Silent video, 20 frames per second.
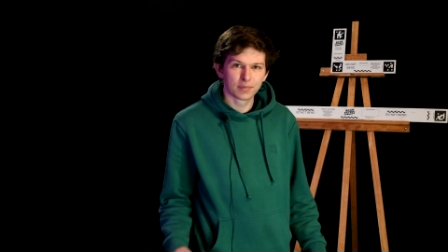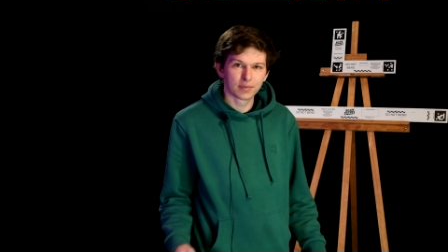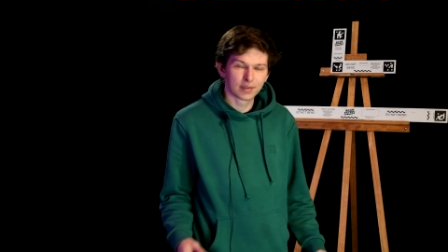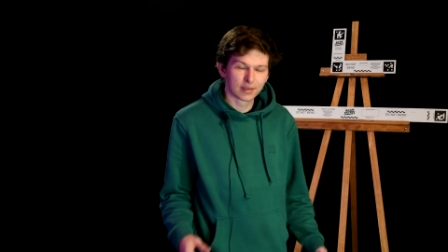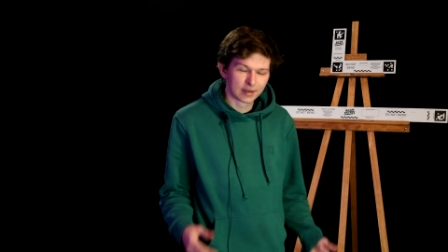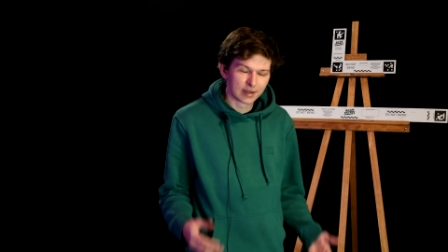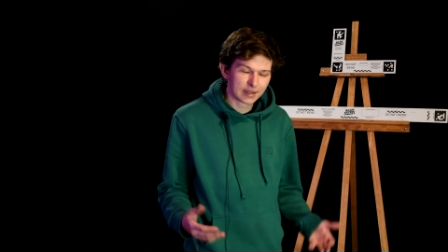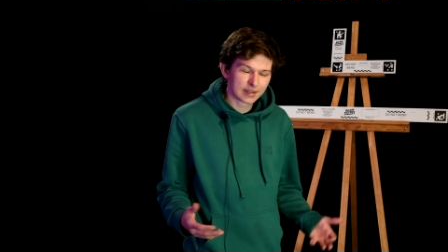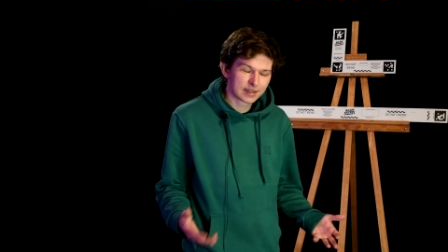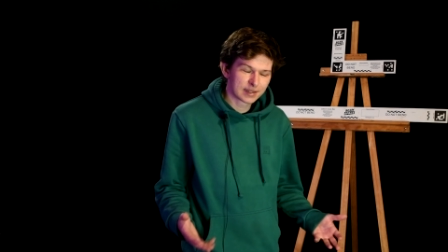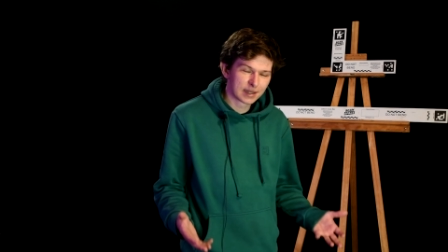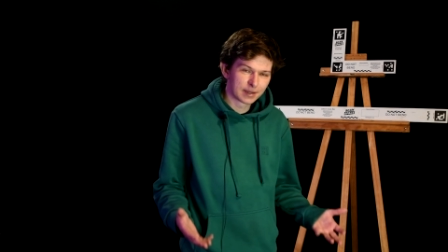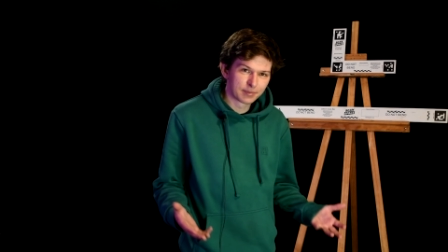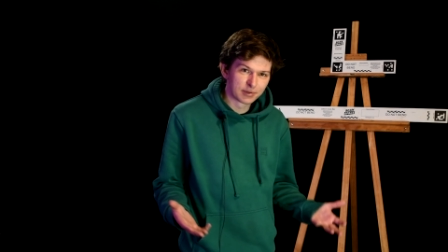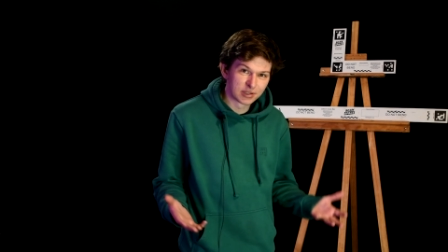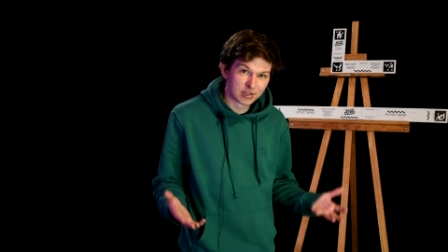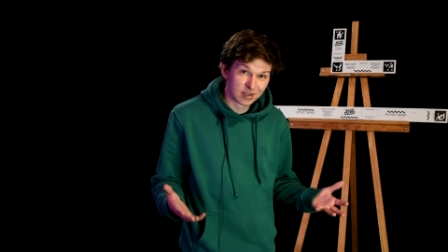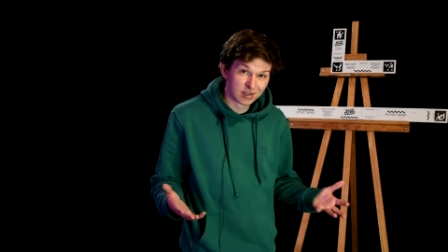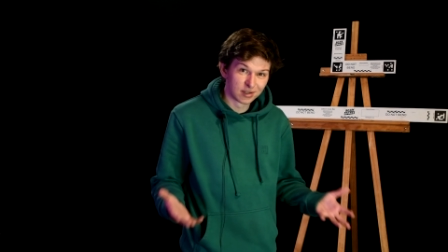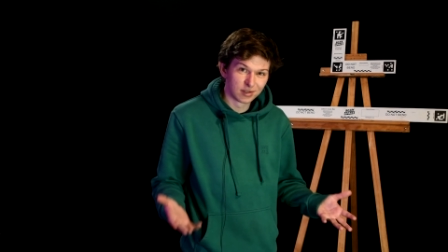The next step
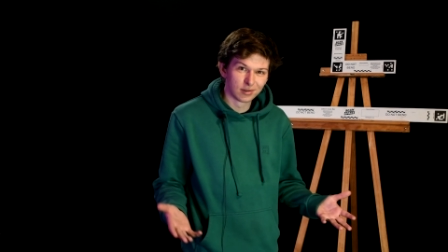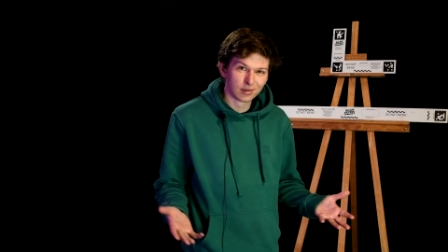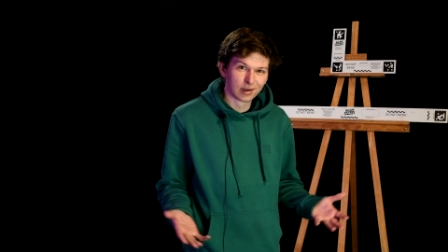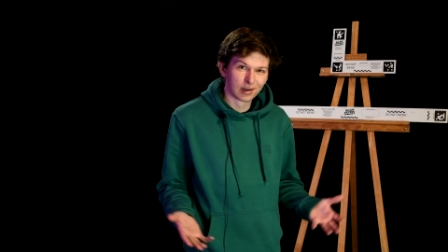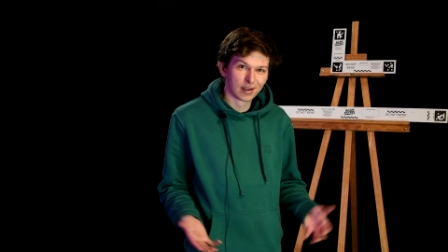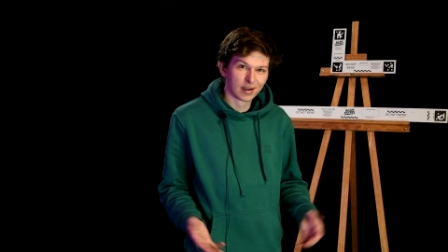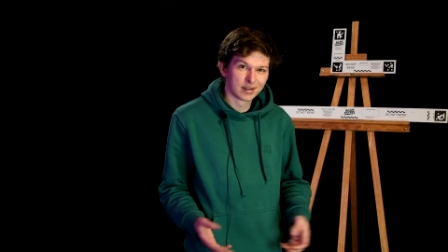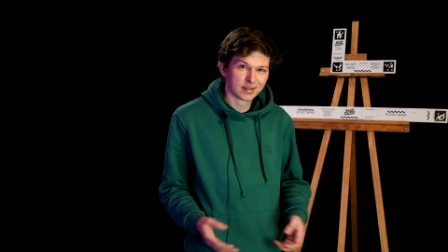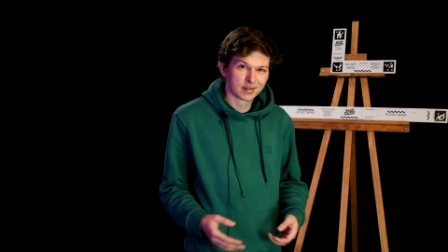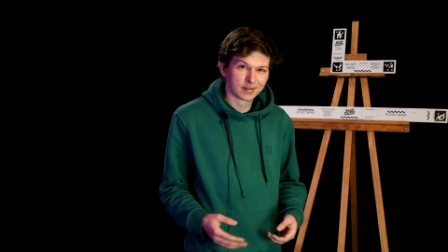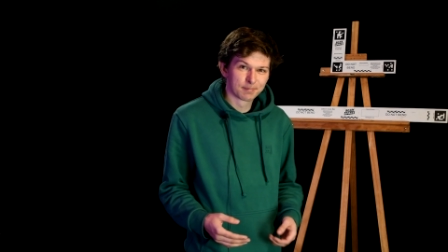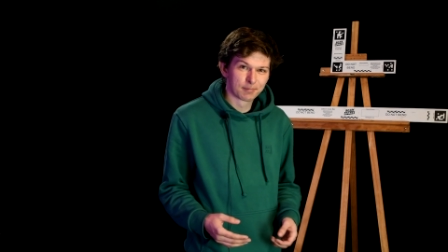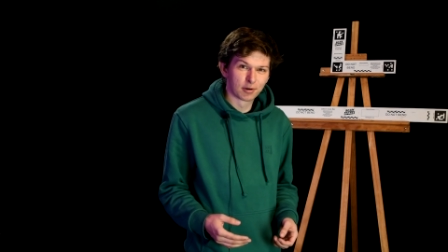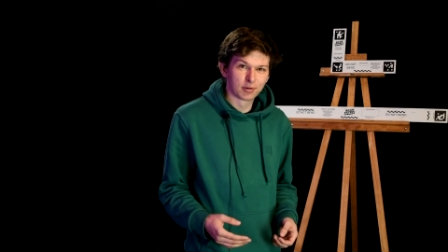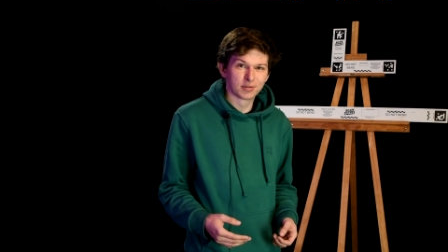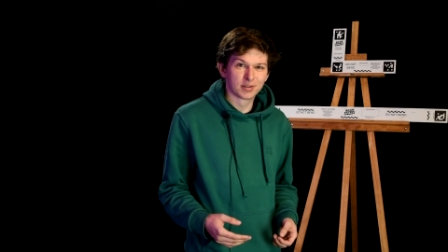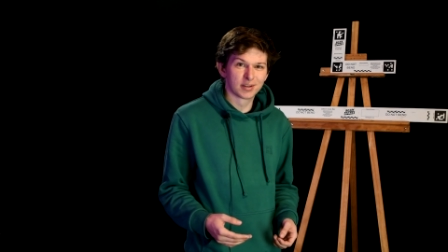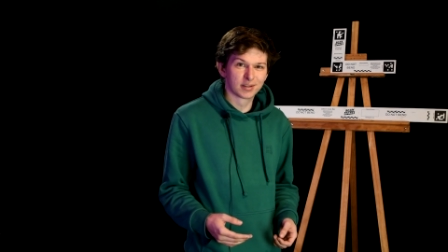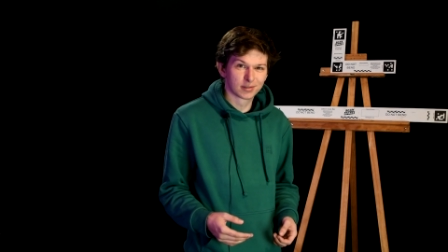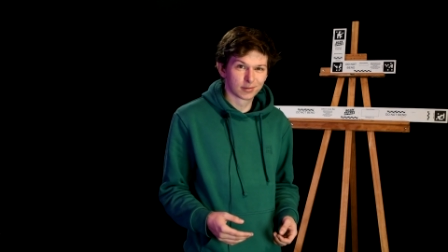is to utilize a
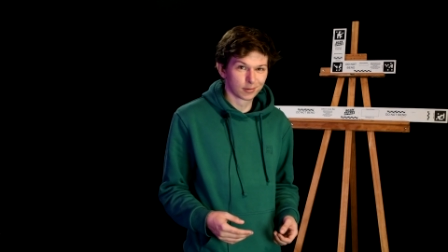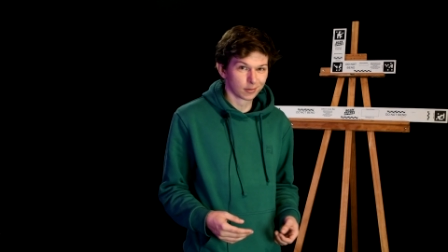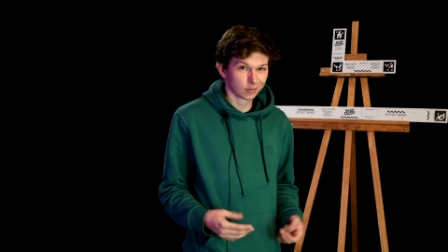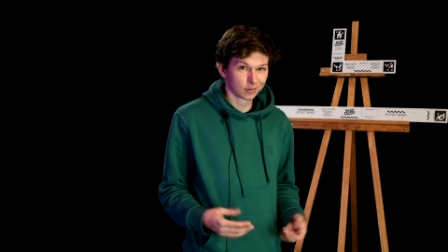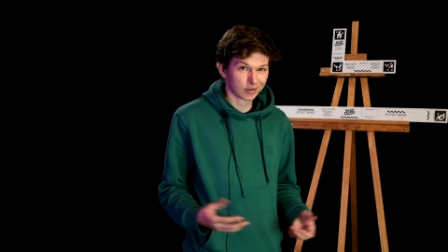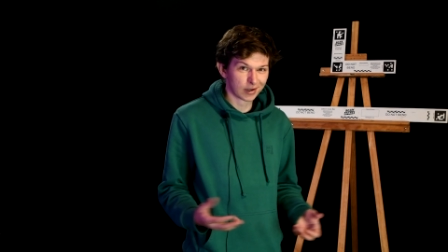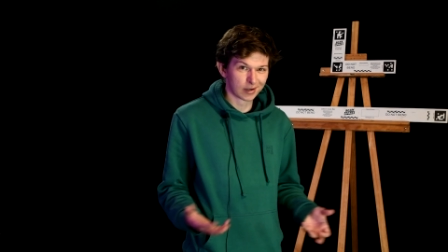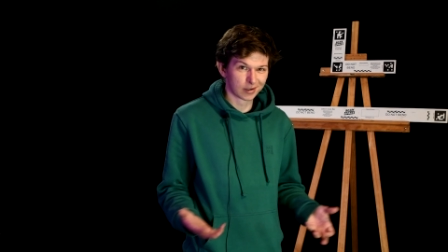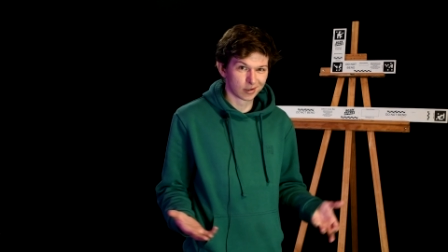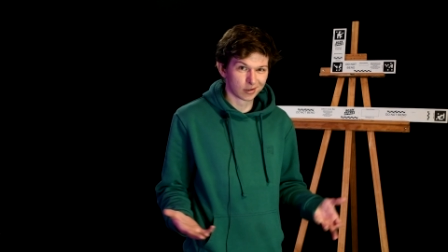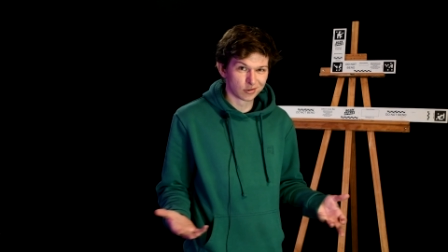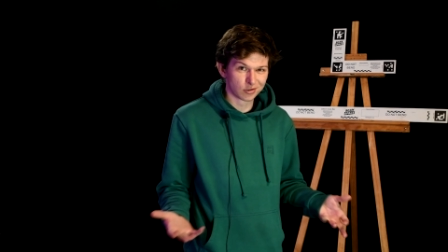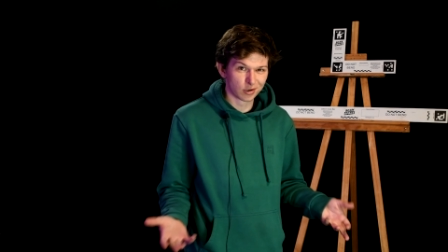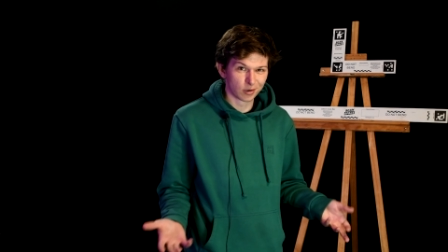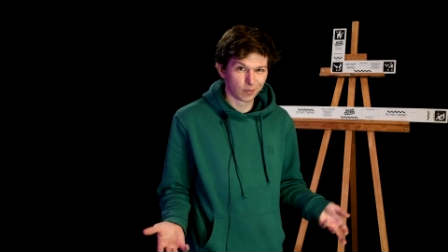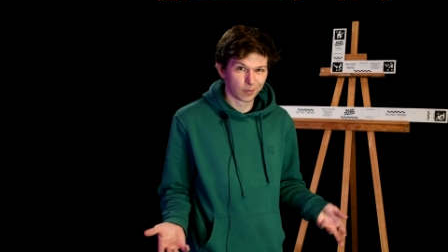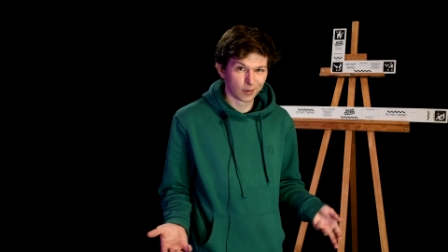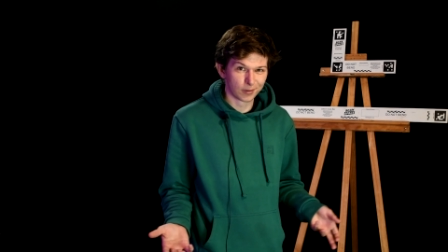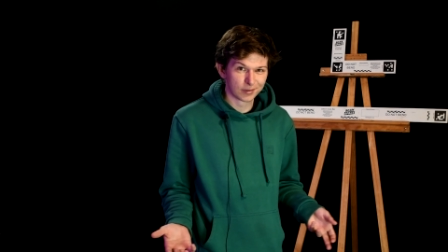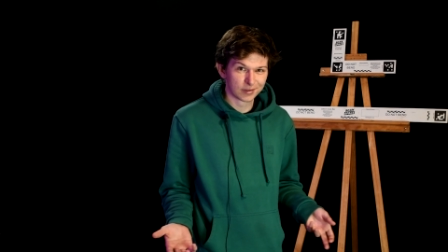process called ground
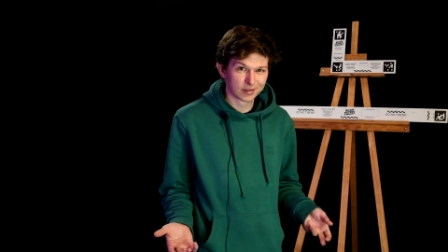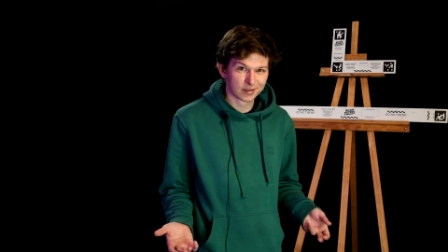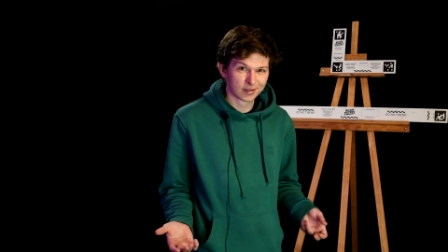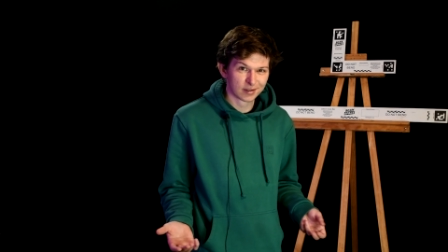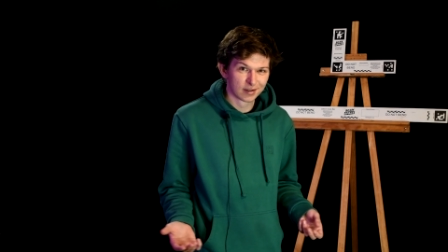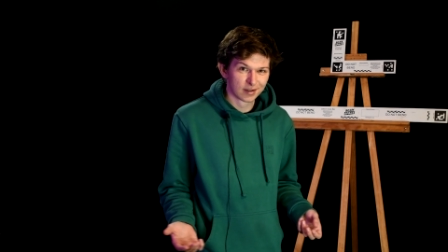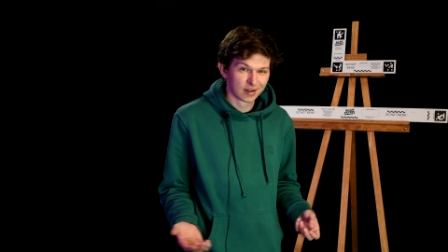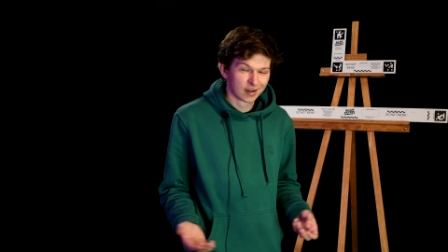control points.